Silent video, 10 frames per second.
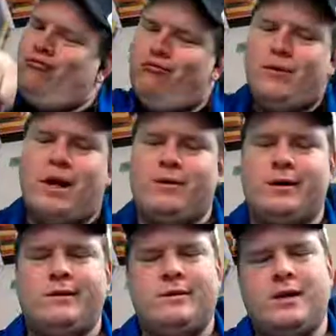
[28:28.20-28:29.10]
I don't
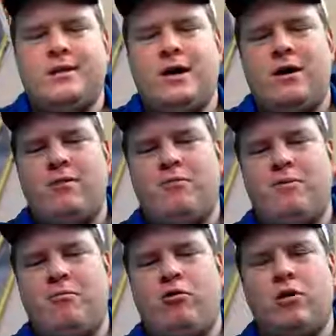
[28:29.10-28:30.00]
think that's not how
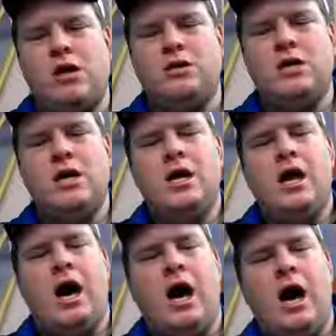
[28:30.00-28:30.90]
people hold guns.
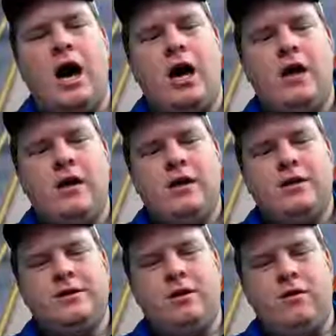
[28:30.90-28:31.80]

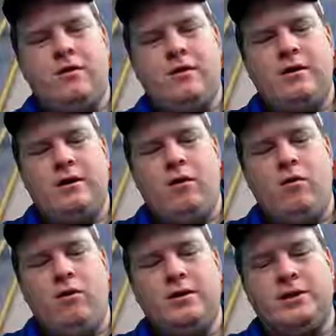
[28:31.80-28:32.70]

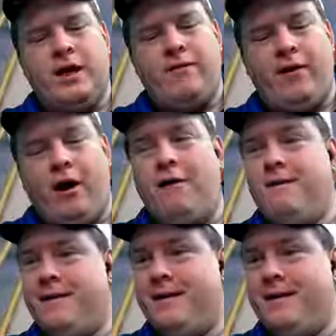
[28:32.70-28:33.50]
Oh, his leg fell off.